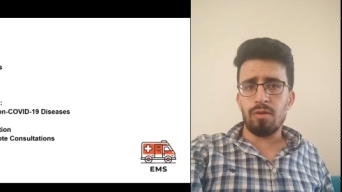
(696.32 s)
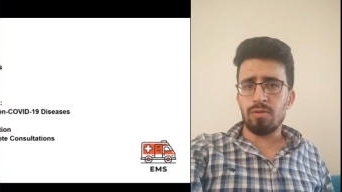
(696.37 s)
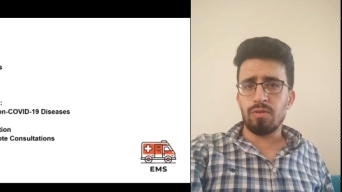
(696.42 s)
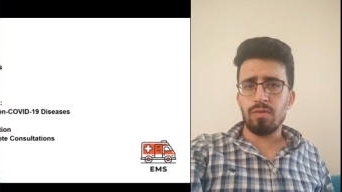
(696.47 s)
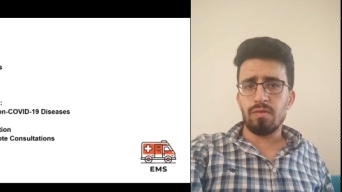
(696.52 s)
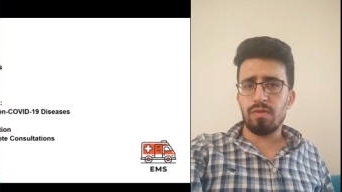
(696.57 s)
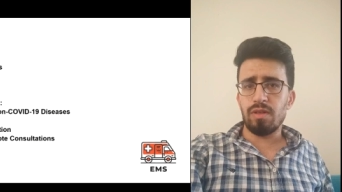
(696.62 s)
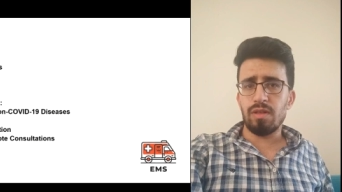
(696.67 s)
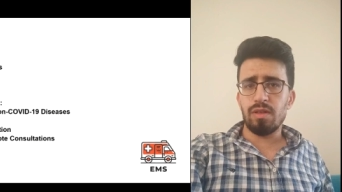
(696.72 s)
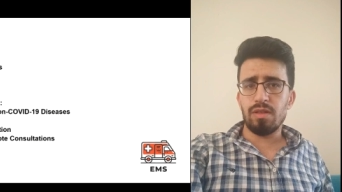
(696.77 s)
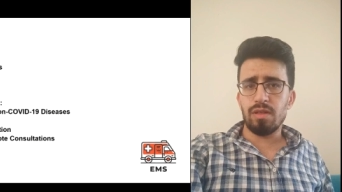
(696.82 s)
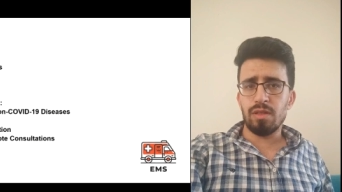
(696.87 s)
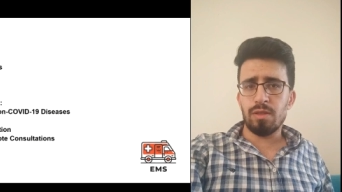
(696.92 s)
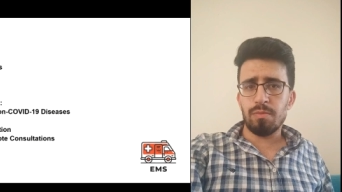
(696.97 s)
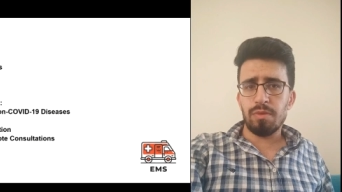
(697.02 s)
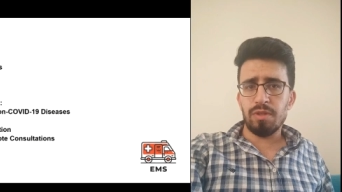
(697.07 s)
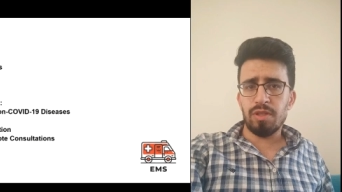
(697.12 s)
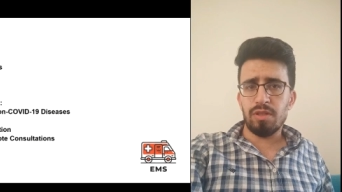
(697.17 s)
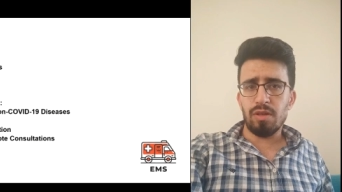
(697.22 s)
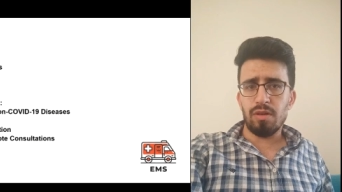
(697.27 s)
Also, we need
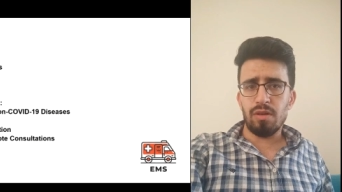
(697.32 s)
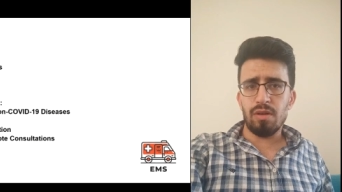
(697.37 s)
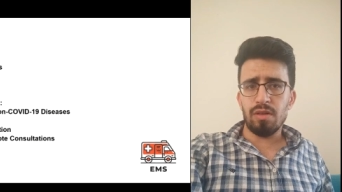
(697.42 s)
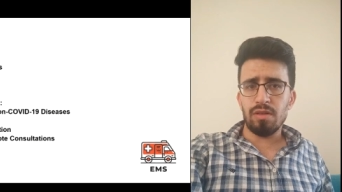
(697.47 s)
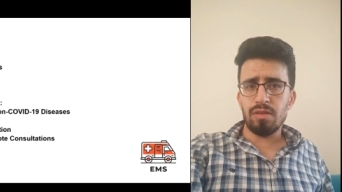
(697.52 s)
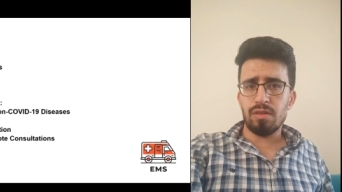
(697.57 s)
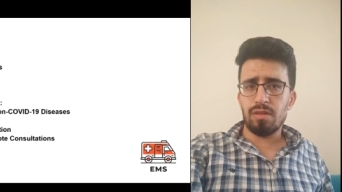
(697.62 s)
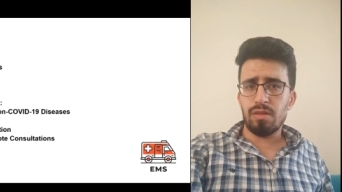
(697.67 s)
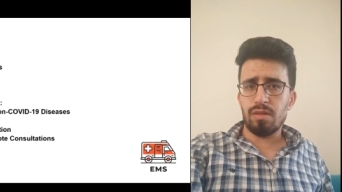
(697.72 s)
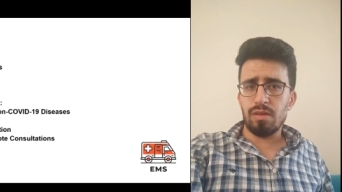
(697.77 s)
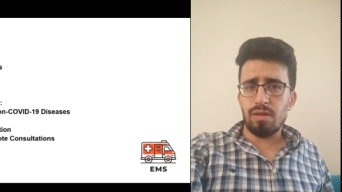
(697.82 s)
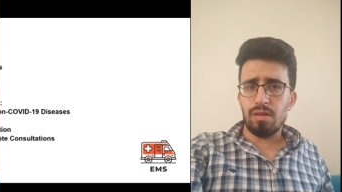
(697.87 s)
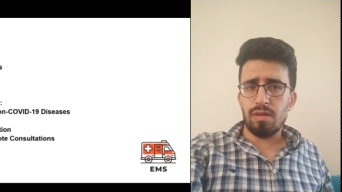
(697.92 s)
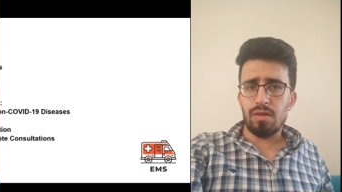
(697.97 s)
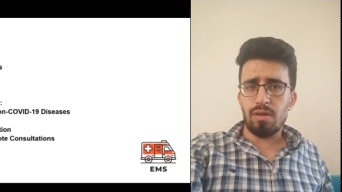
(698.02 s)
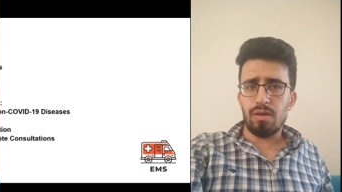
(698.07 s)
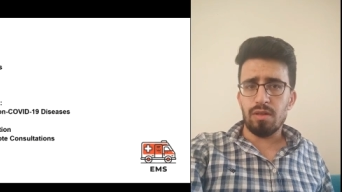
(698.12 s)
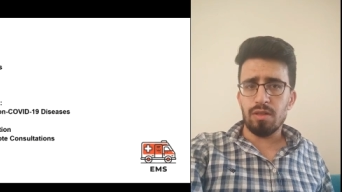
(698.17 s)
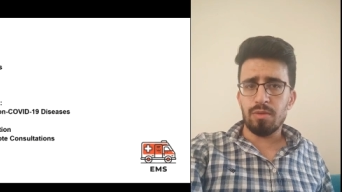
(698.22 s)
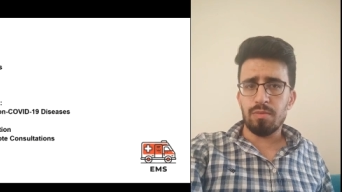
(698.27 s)
specialized
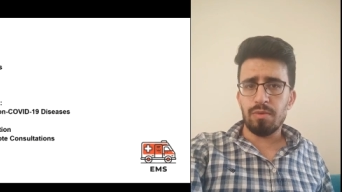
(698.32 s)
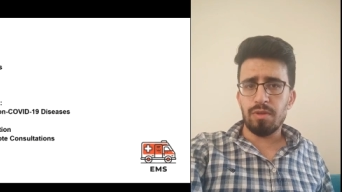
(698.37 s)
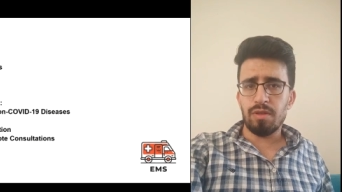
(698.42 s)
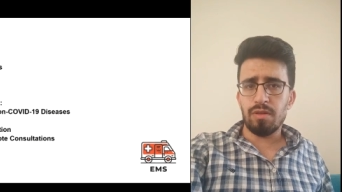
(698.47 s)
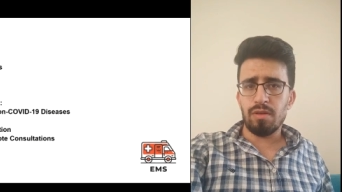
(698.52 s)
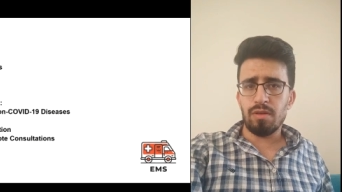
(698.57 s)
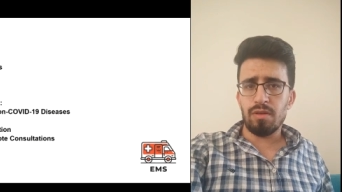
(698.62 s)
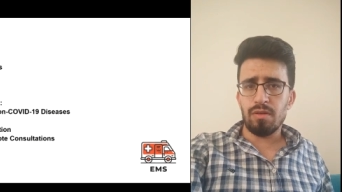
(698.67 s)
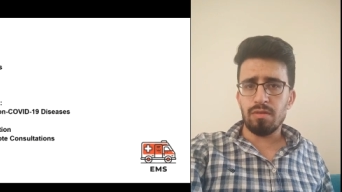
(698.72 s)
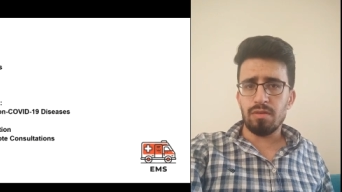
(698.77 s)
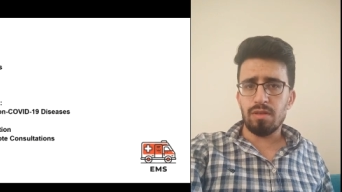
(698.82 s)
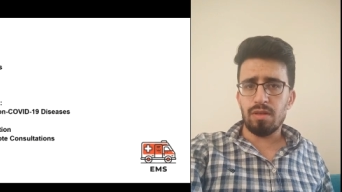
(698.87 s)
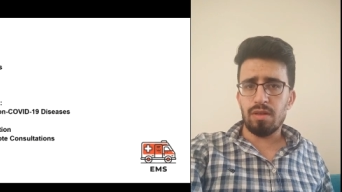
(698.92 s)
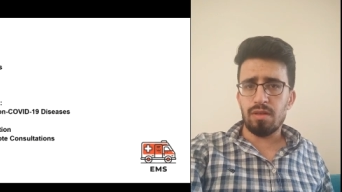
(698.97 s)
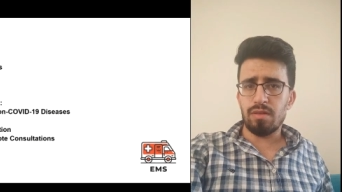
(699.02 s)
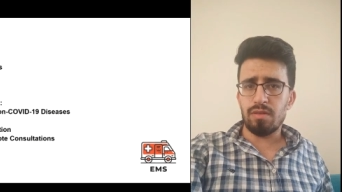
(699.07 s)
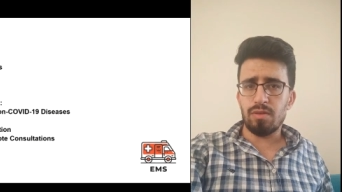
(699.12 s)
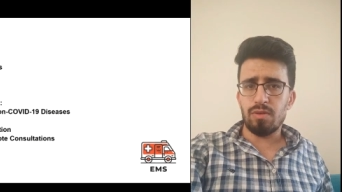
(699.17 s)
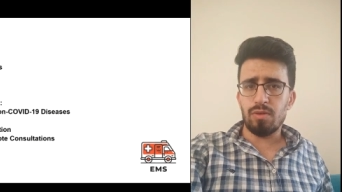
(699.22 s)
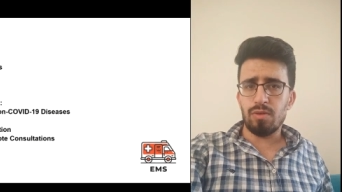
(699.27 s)
hospitals,
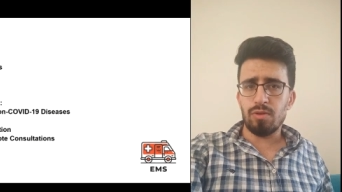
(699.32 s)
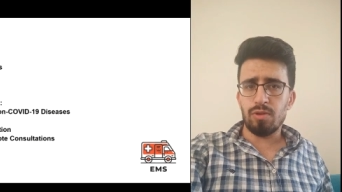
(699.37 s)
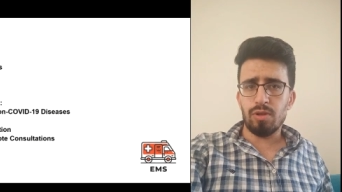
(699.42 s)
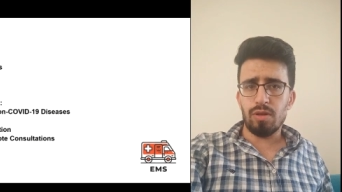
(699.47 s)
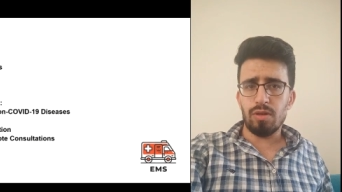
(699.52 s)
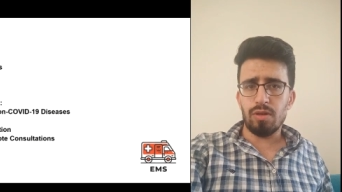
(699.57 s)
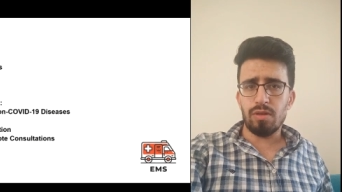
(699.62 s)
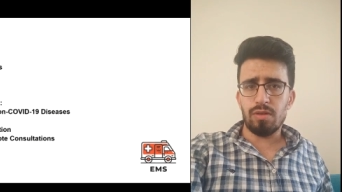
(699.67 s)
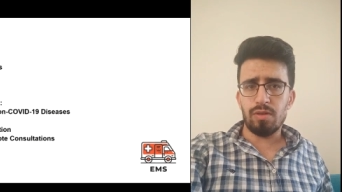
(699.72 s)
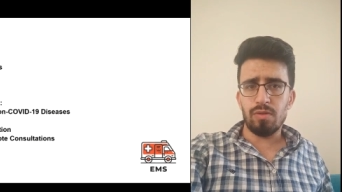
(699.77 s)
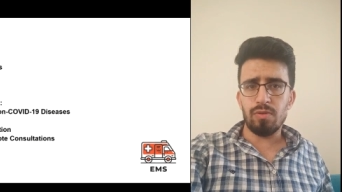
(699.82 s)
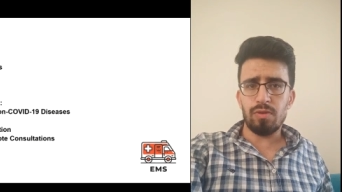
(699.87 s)
and social